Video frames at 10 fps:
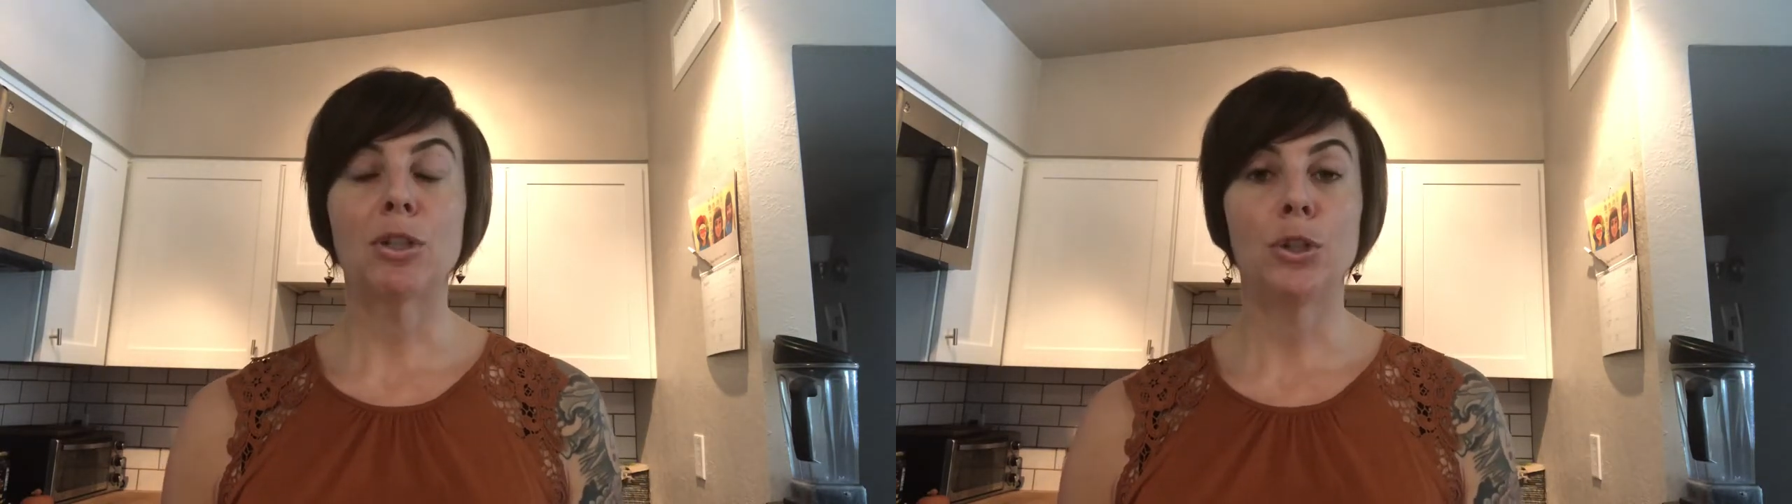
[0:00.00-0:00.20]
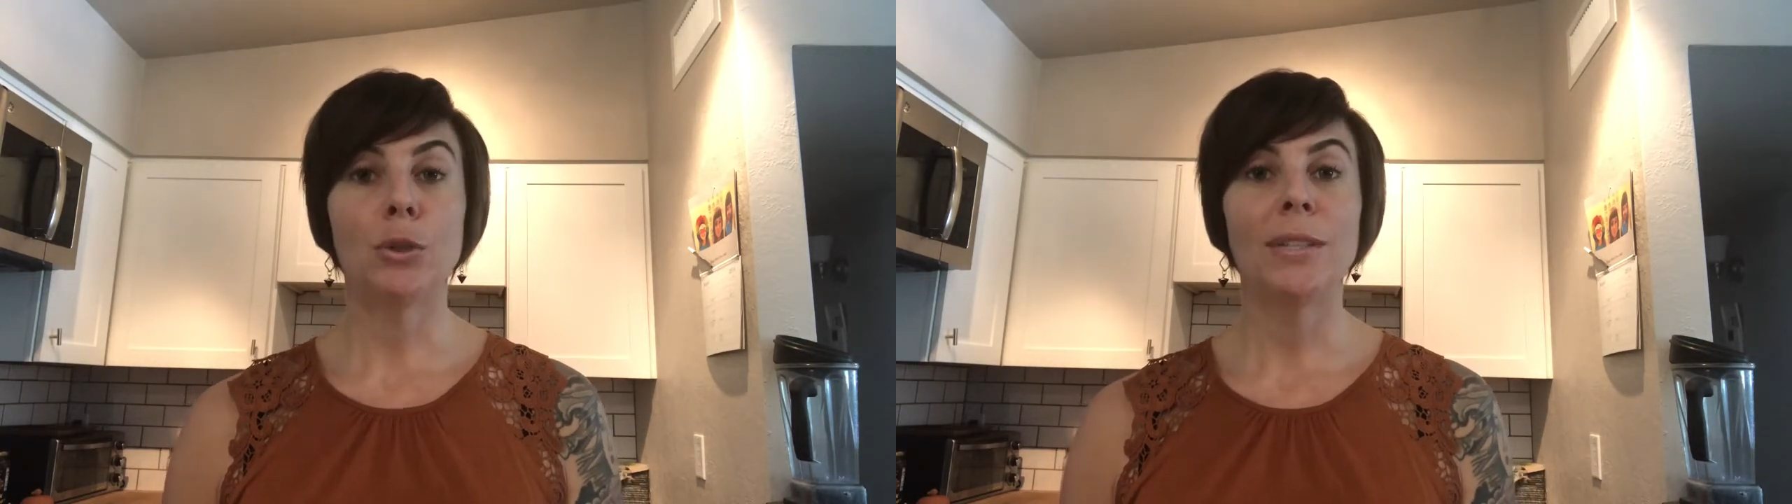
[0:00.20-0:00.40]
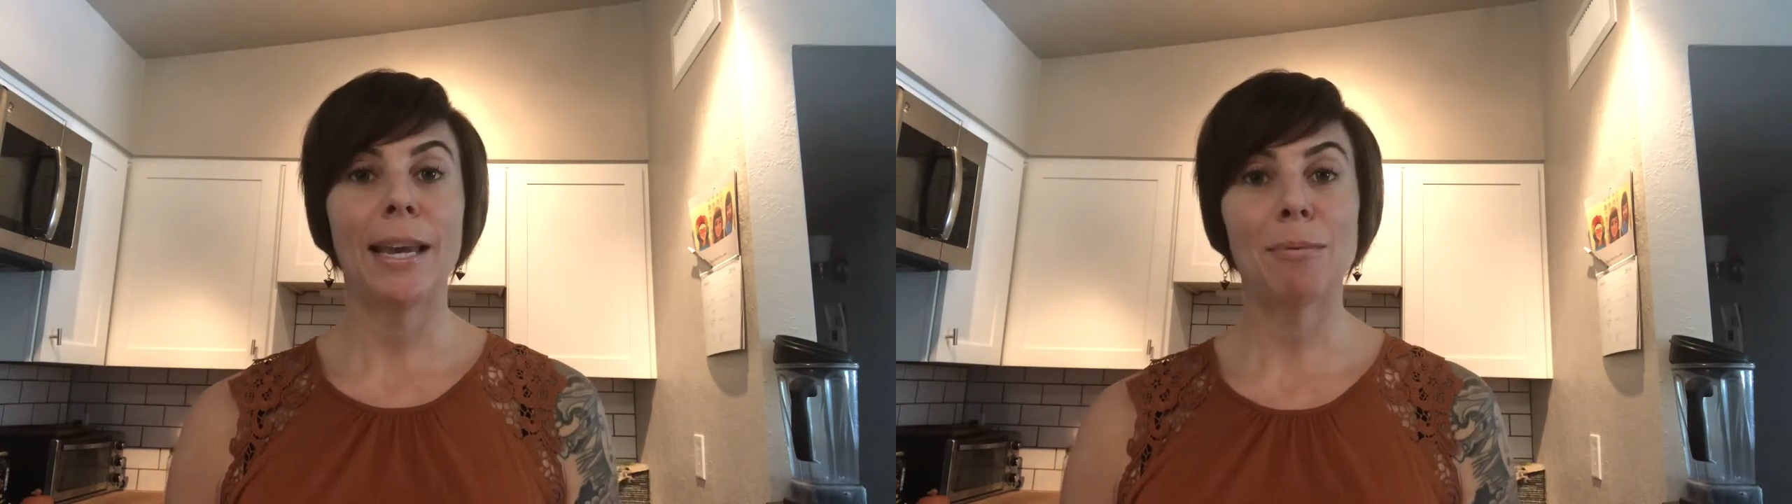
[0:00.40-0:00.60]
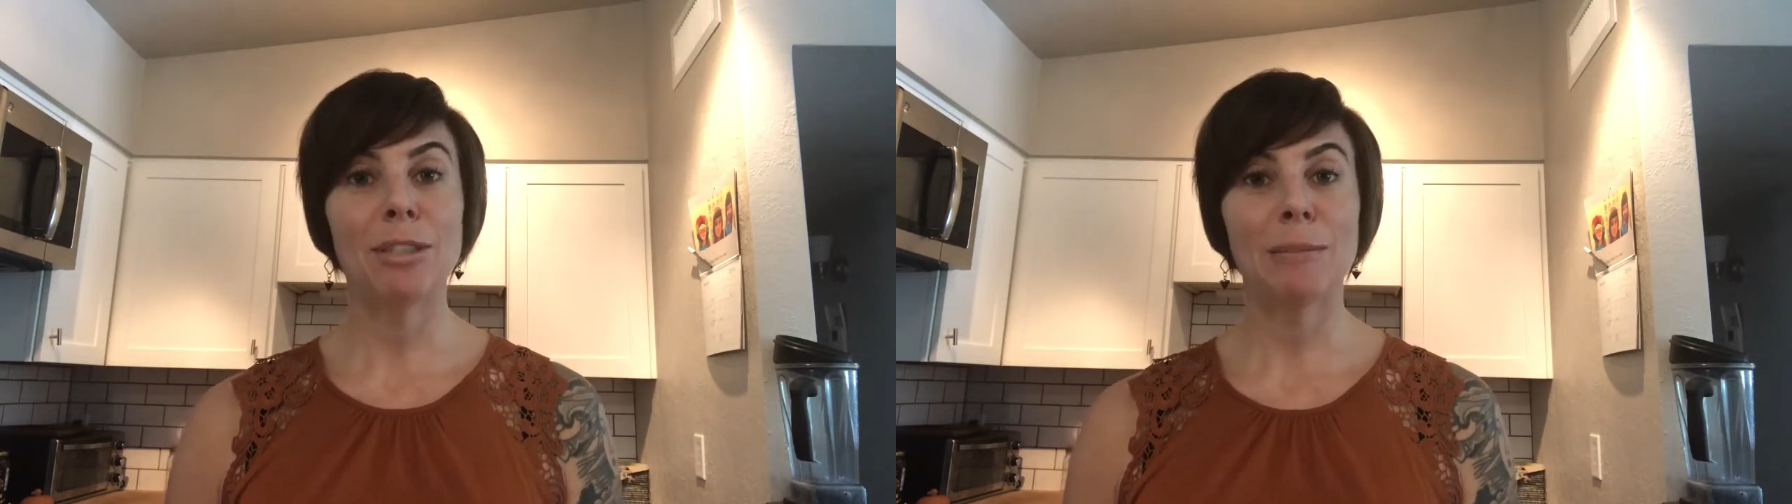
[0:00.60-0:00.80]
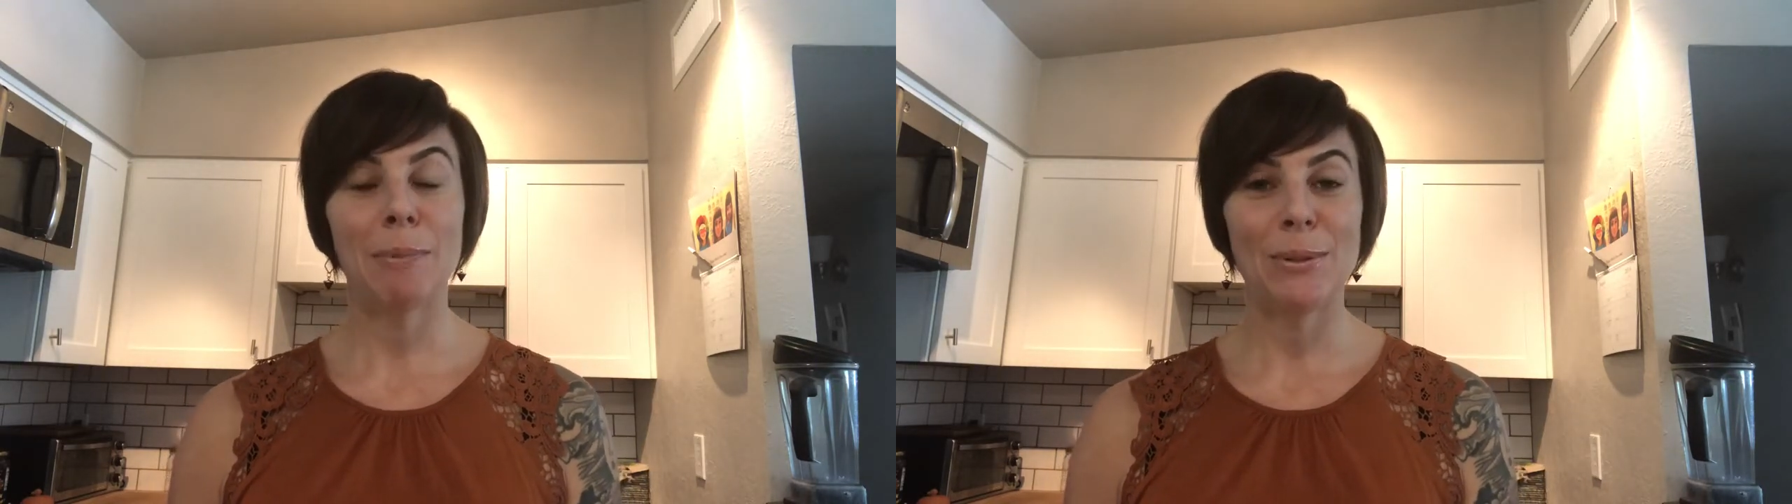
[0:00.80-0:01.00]
2
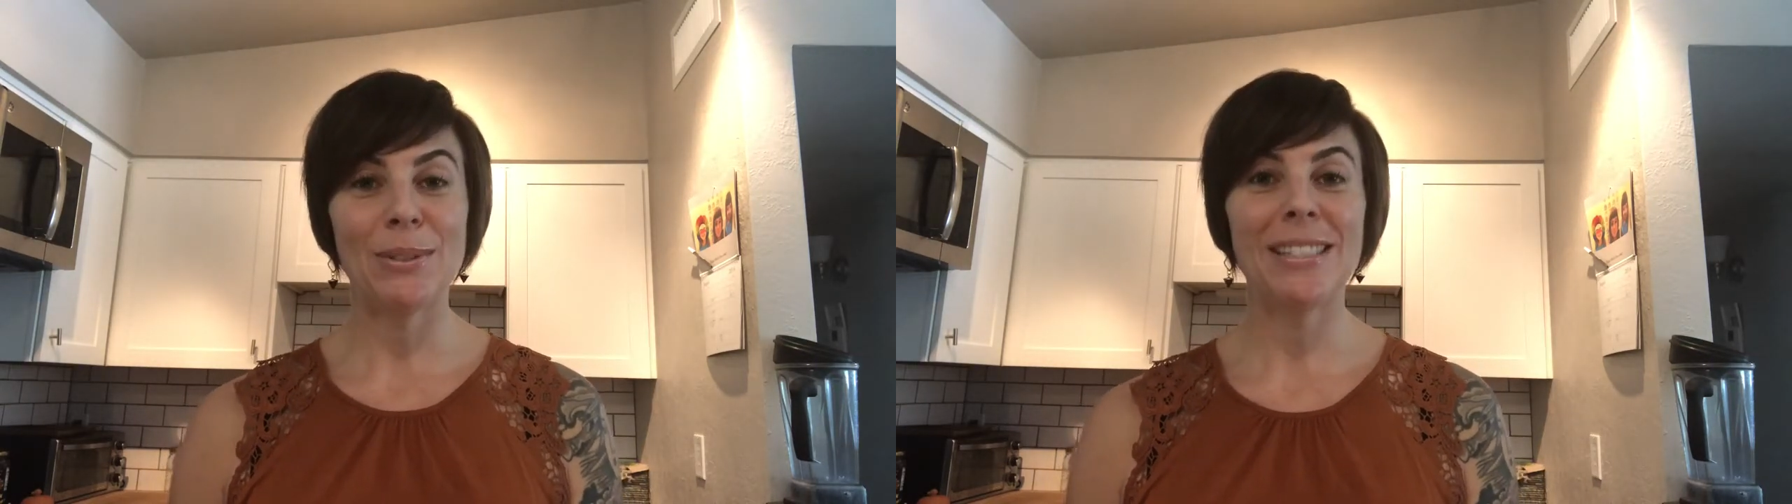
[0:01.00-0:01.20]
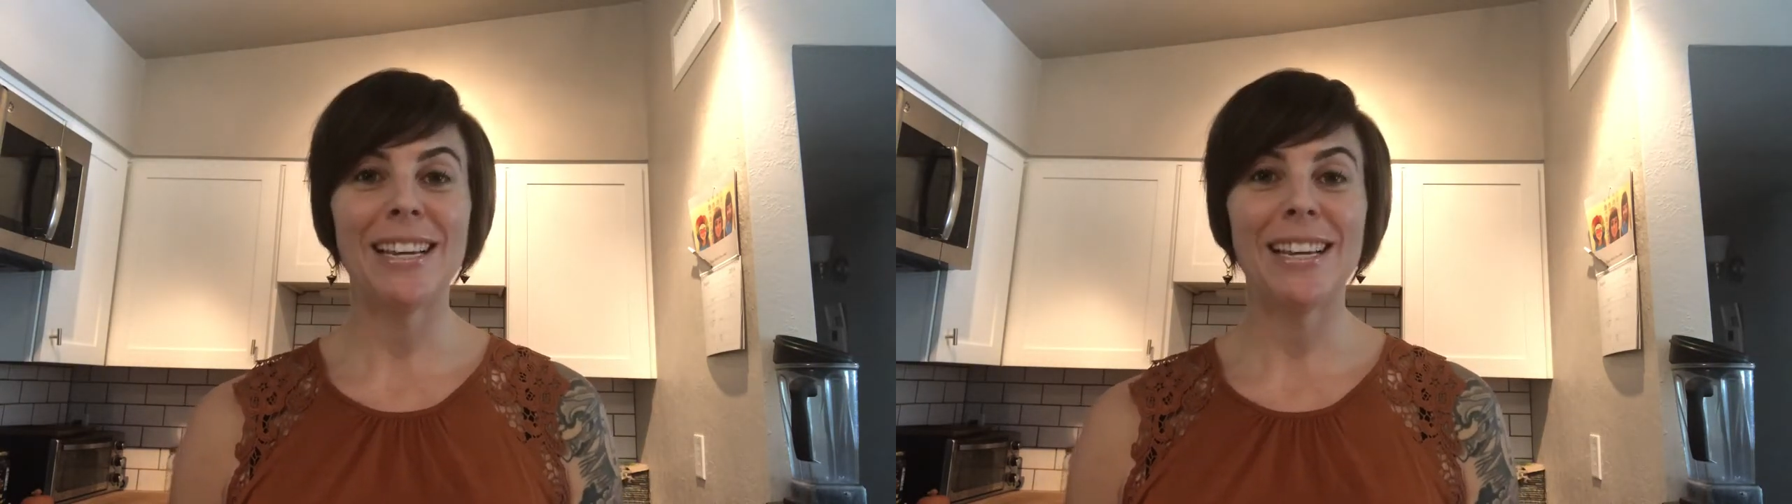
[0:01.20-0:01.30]
tablespoons